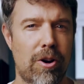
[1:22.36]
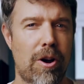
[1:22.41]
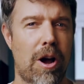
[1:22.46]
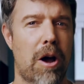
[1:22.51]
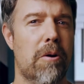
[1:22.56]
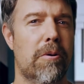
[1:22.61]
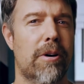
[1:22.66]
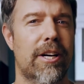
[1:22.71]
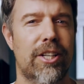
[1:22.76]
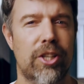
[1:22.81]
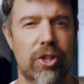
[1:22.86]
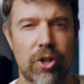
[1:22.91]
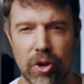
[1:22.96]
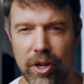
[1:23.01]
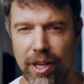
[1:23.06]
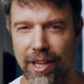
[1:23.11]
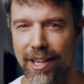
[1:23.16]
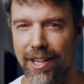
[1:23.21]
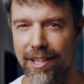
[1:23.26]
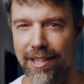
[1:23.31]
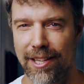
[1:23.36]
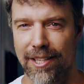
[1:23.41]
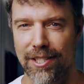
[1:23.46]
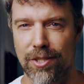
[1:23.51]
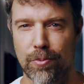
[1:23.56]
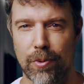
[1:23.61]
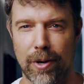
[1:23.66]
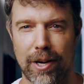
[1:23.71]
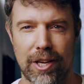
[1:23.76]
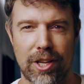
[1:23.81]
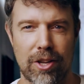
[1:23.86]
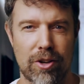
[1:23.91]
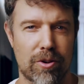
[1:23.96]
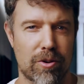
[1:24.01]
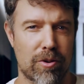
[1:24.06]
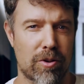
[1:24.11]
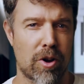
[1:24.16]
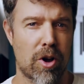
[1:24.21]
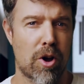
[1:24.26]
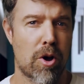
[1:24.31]
know how annoying it is when
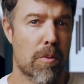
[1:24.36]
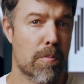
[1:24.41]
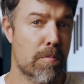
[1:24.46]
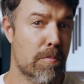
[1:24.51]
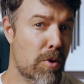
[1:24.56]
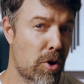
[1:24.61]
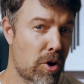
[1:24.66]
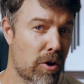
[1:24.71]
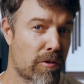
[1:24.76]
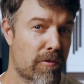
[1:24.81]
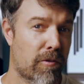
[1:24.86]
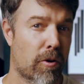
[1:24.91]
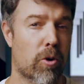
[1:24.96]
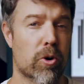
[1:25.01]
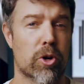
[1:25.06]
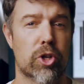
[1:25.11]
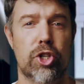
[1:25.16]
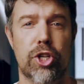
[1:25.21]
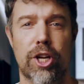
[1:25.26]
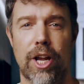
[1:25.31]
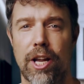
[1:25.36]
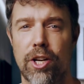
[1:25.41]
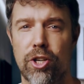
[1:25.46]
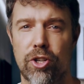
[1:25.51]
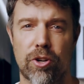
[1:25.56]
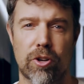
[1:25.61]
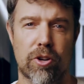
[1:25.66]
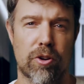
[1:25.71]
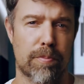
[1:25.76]
you move or change your